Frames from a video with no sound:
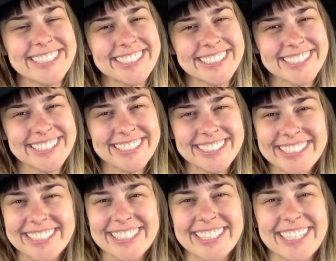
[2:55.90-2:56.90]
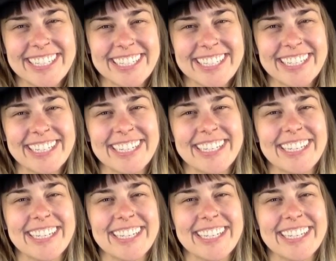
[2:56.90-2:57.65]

[no speech]